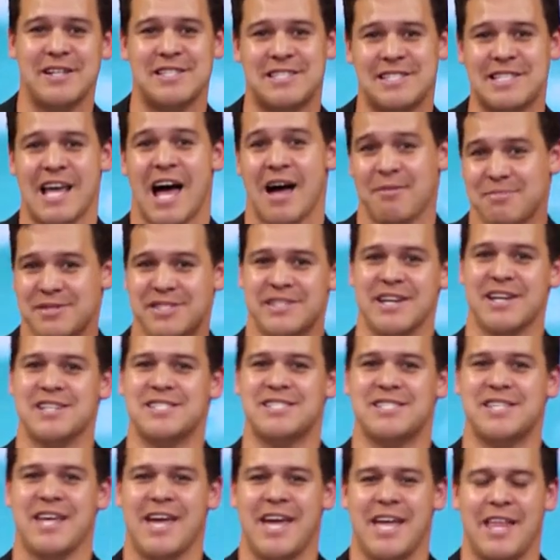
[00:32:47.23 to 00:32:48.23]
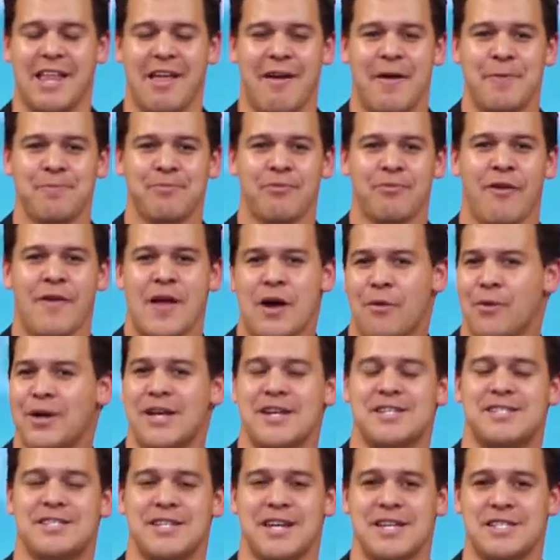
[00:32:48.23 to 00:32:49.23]
Psalm 16 when
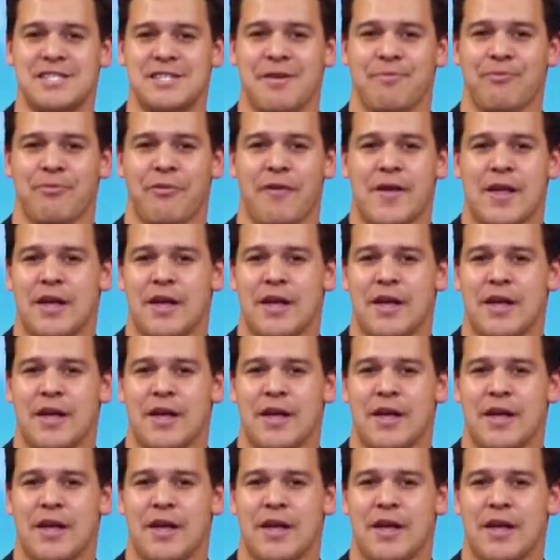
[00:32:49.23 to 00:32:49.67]
he says,